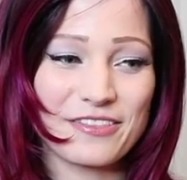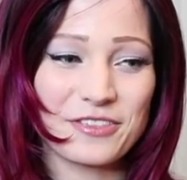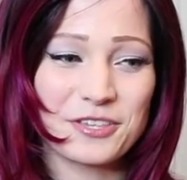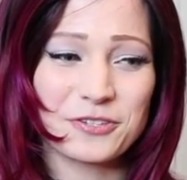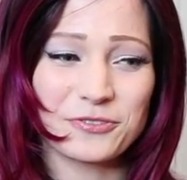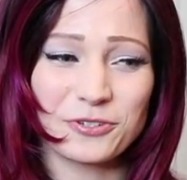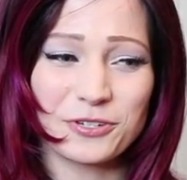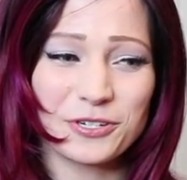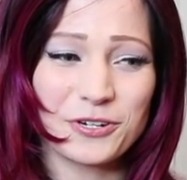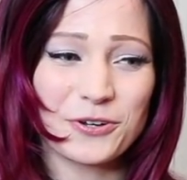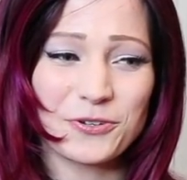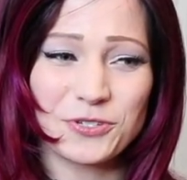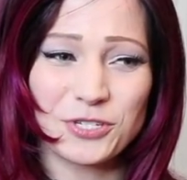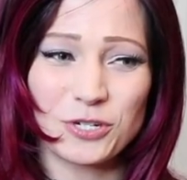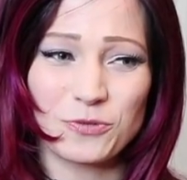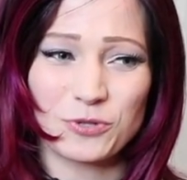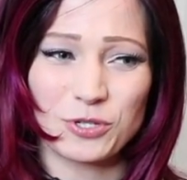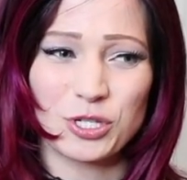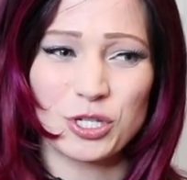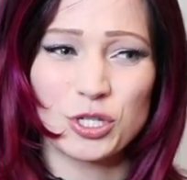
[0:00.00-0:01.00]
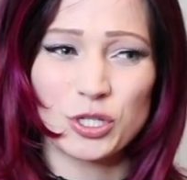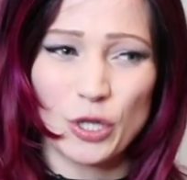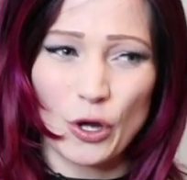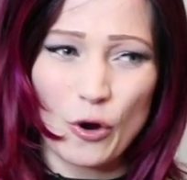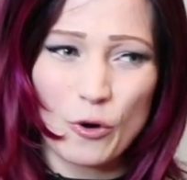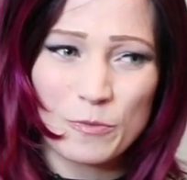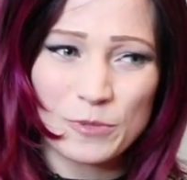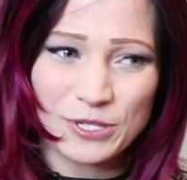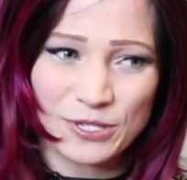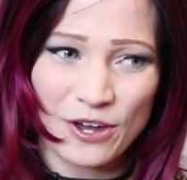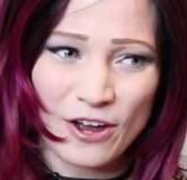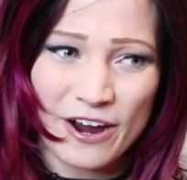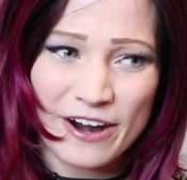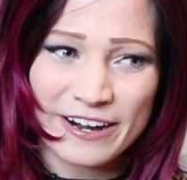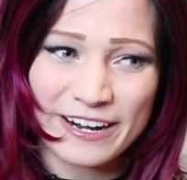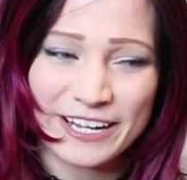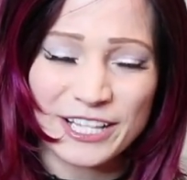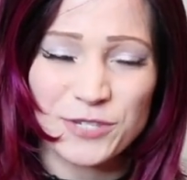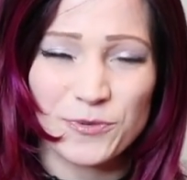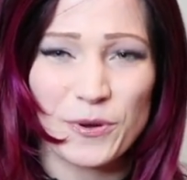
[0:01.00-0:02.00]
this roller coaster was so
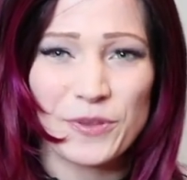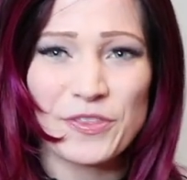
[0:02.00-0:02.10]
bizarre. It's